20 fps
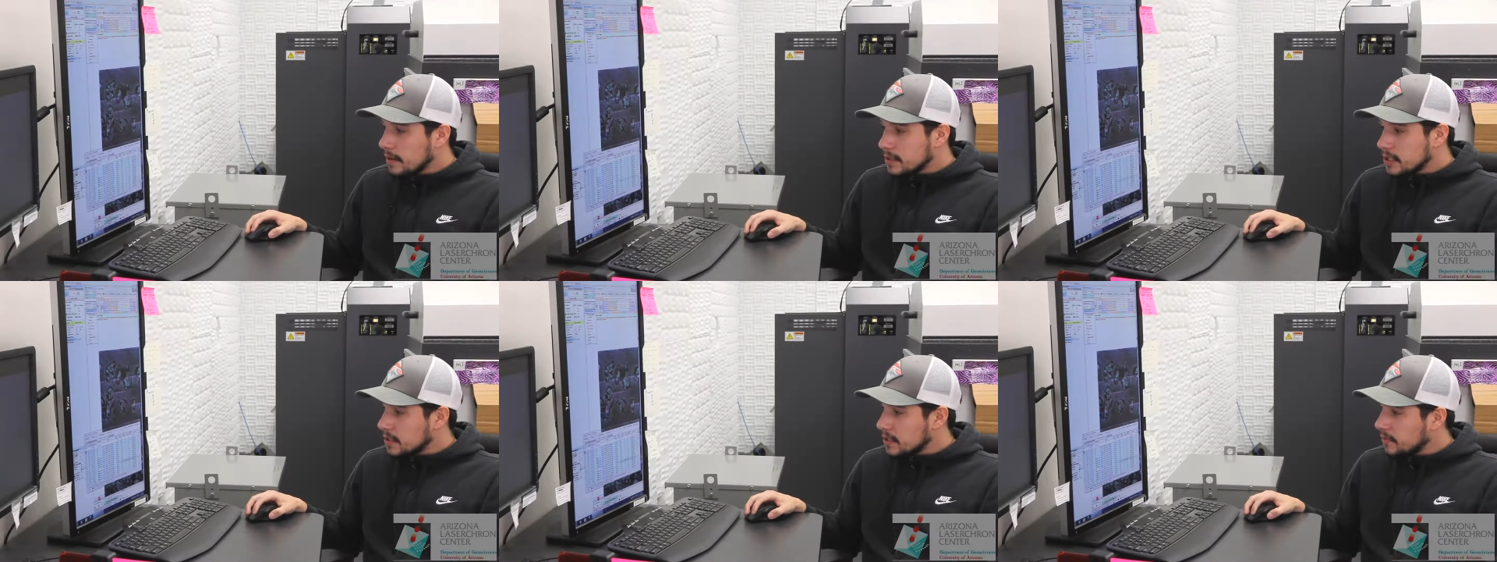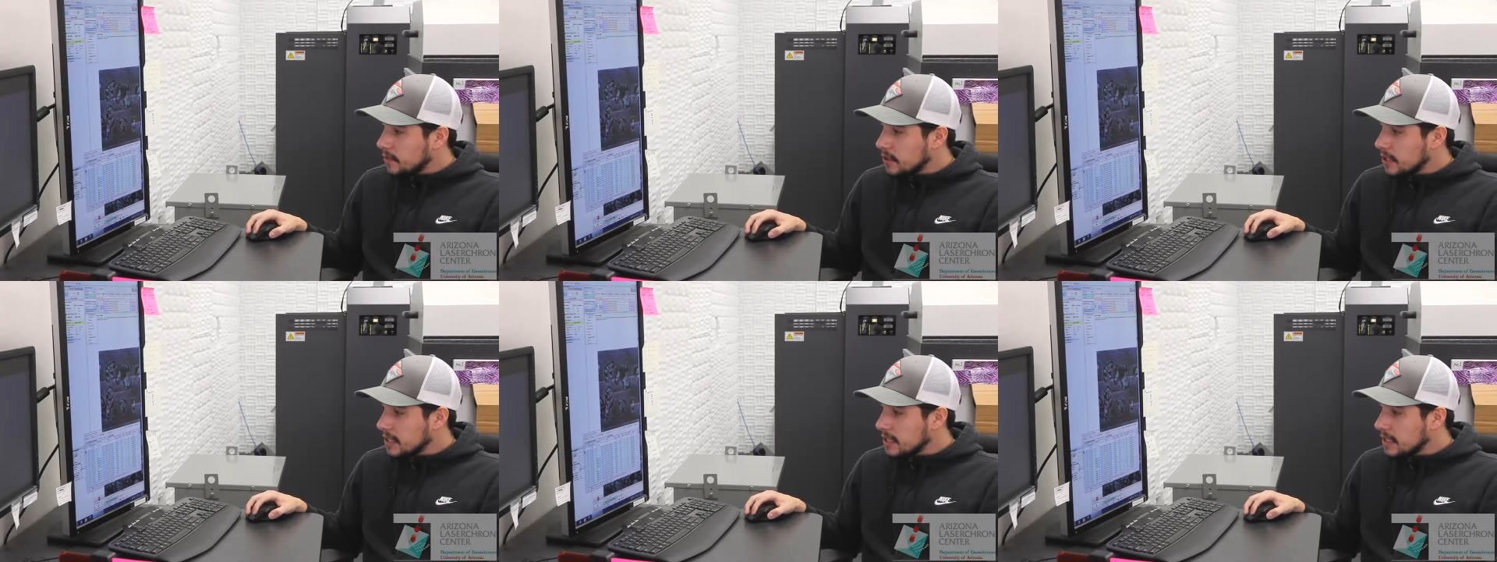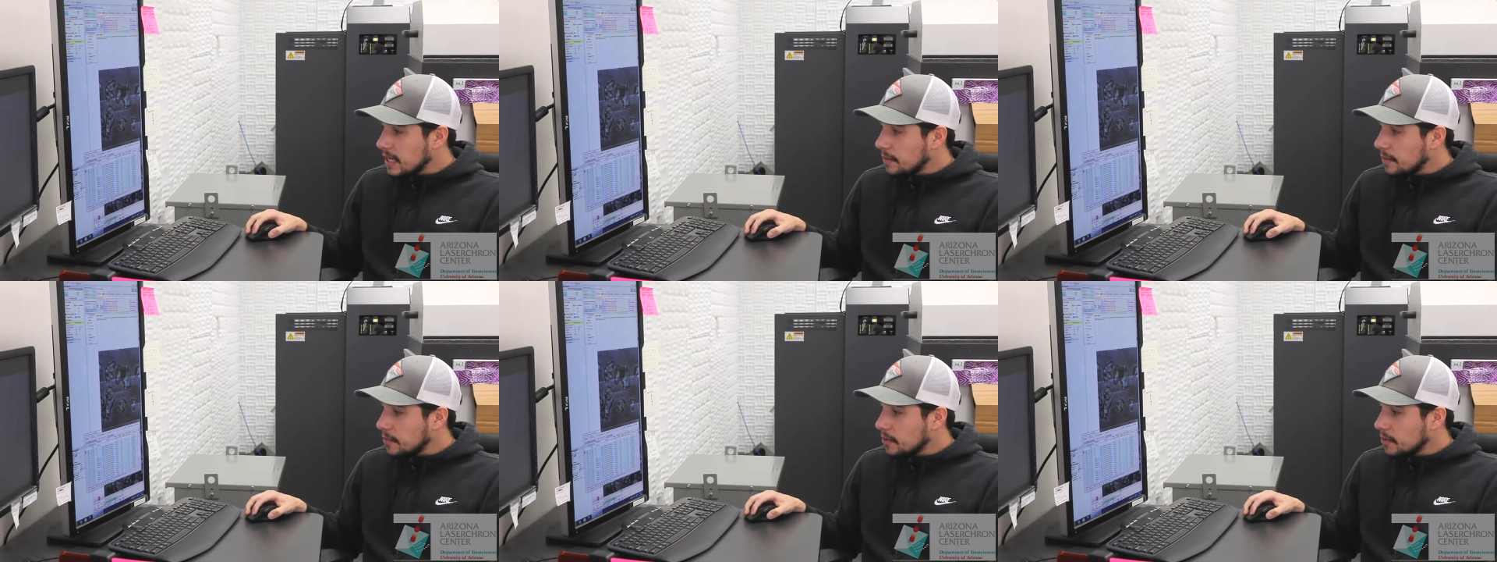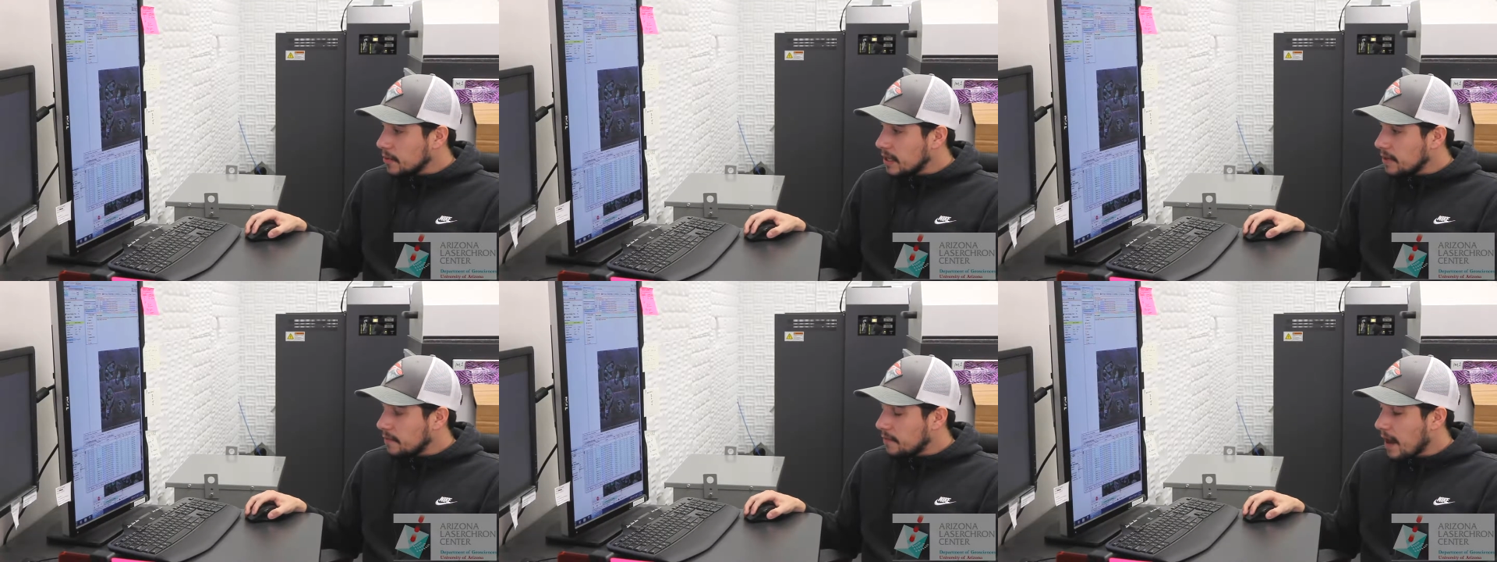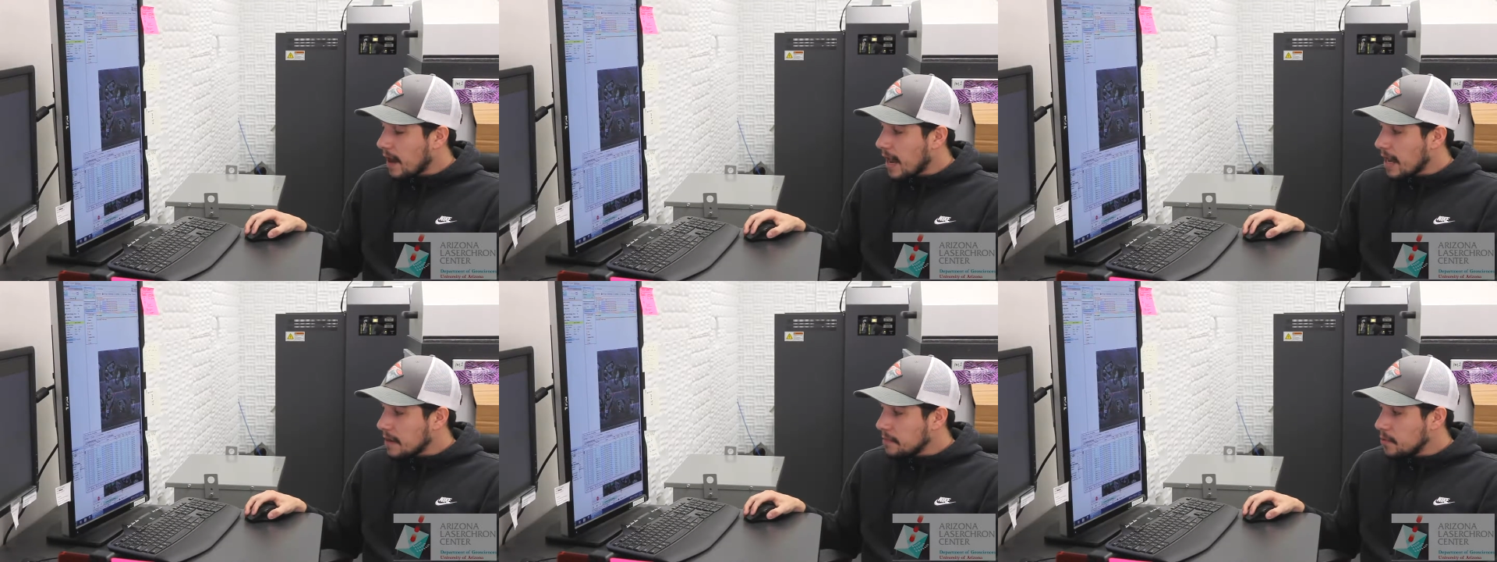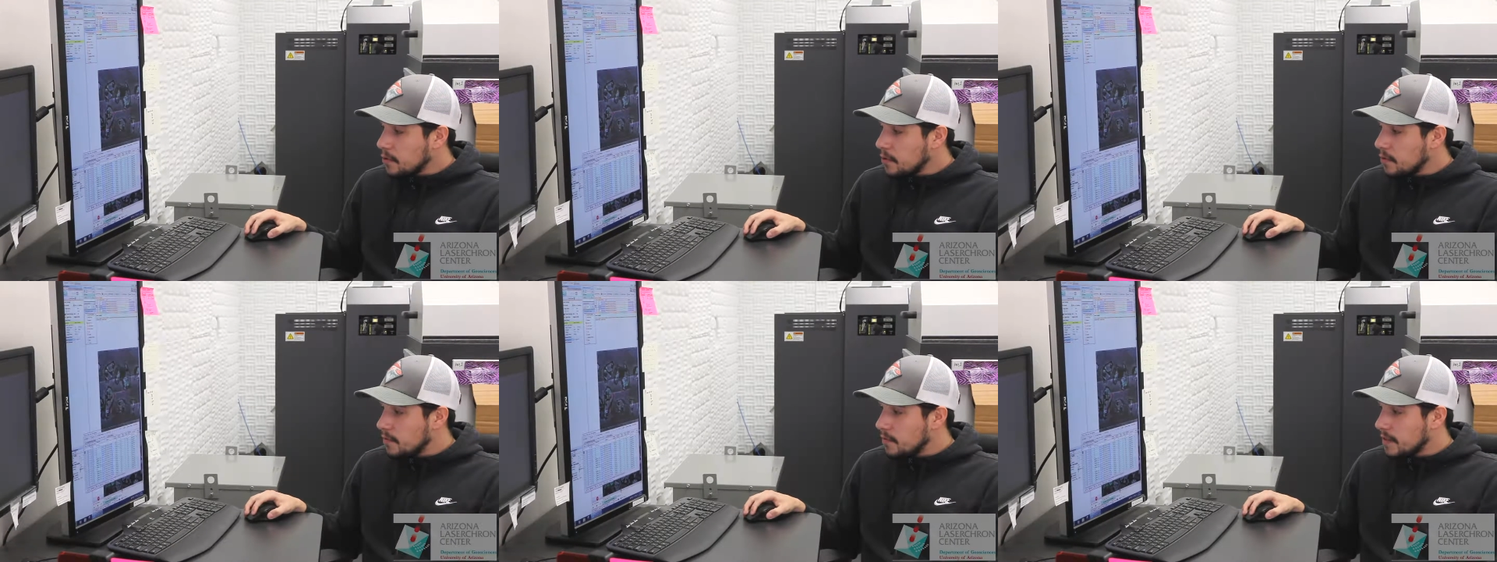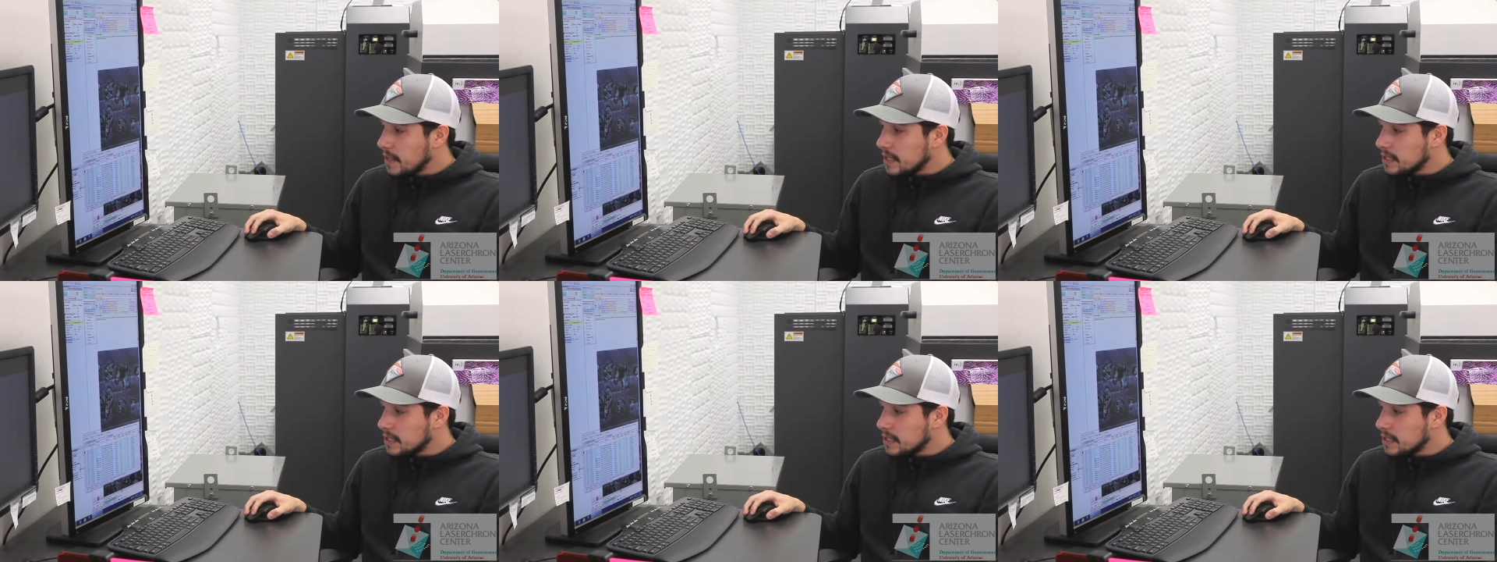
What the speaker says: just for an example, if I move this